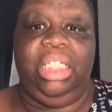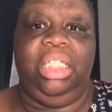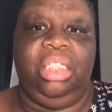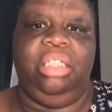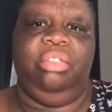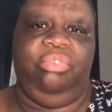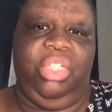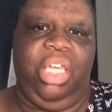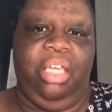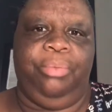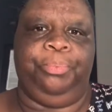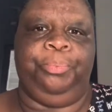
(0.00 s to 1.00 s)
in the
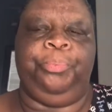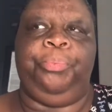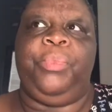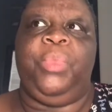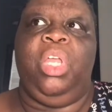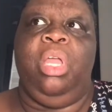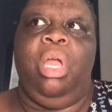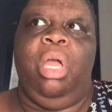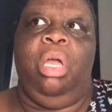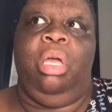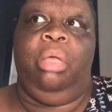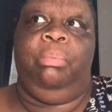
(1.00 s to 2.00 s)

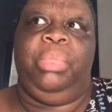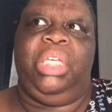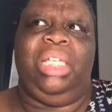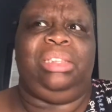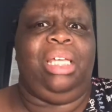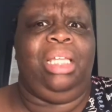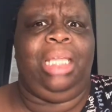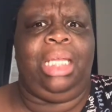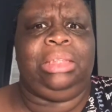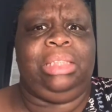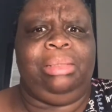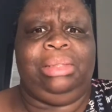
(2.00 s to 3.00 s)
VA. Because a lot of
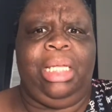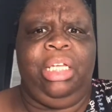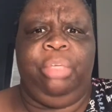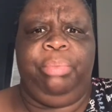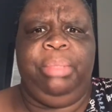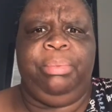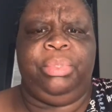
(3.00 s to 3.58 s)
times I hear people